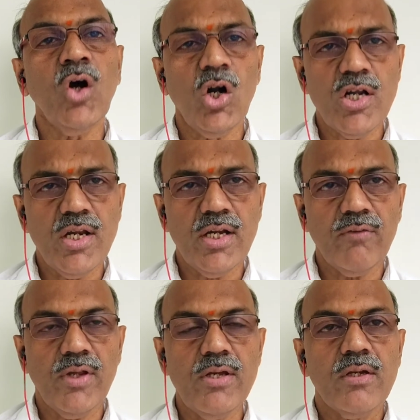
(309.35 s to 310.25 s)

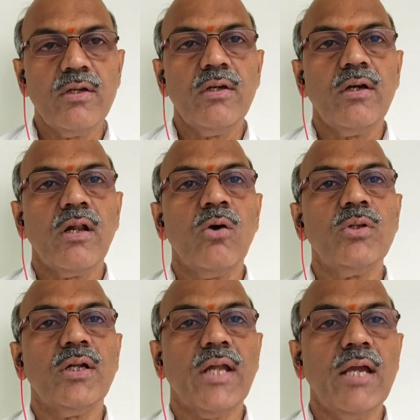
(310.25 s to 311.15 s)
Alternatively, now
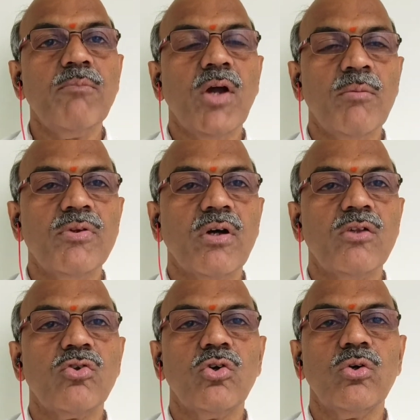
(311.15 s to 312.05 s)
the time norm is
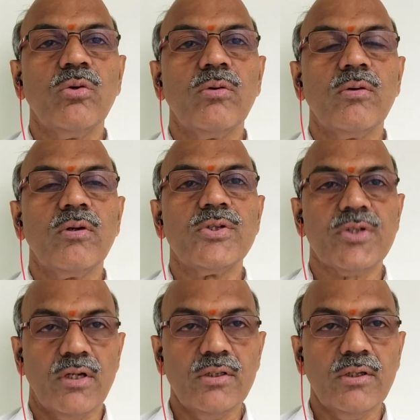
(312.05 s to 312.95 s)
also
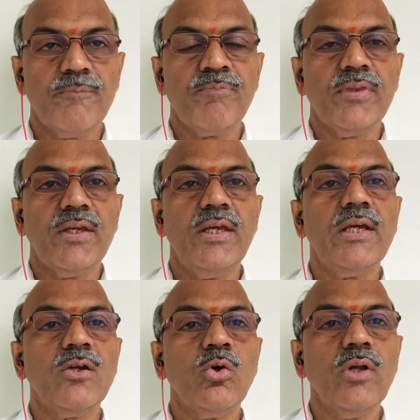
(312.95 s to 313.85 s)
shrunk. He
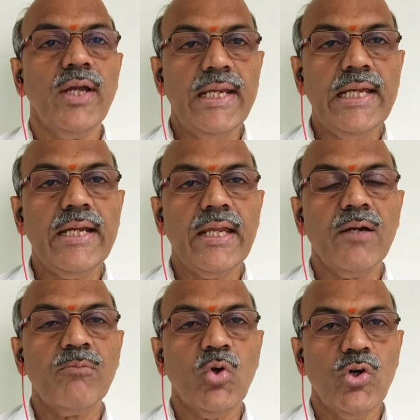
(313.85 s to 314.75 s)
can go to any
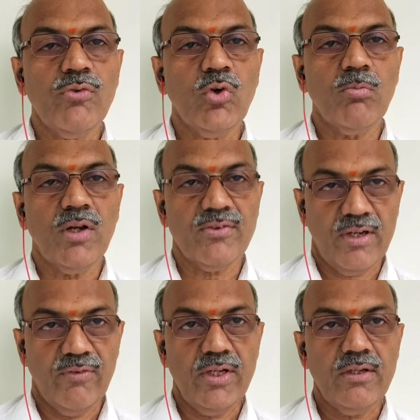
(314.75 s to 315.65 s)
ATM
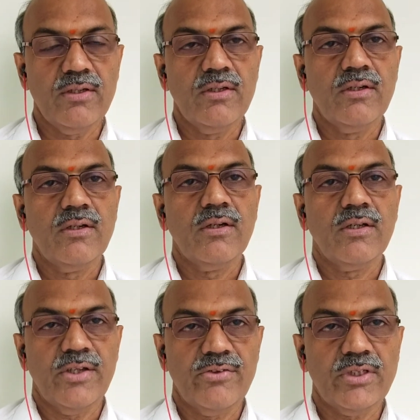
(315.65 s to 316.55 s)
24/7,
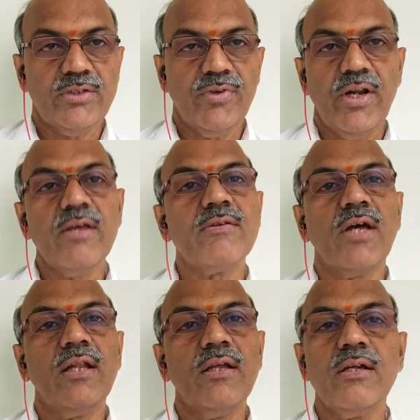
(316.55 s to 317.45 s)
365 days,
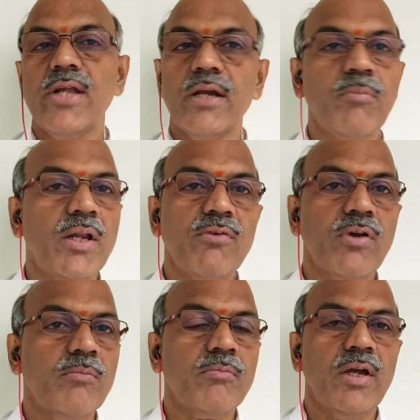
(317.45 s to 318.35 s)
and then take money
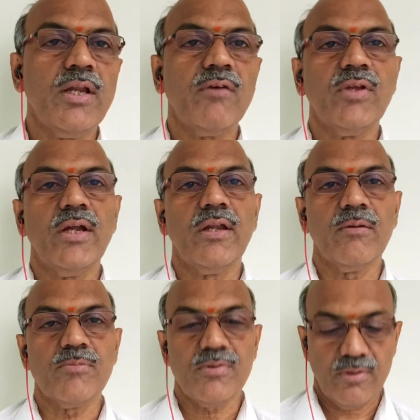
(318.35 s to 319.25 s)
from any of the
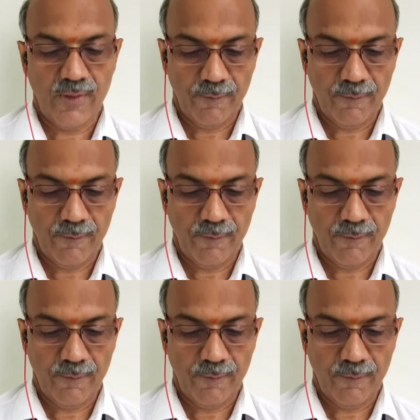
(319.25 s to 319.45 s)
ATMs.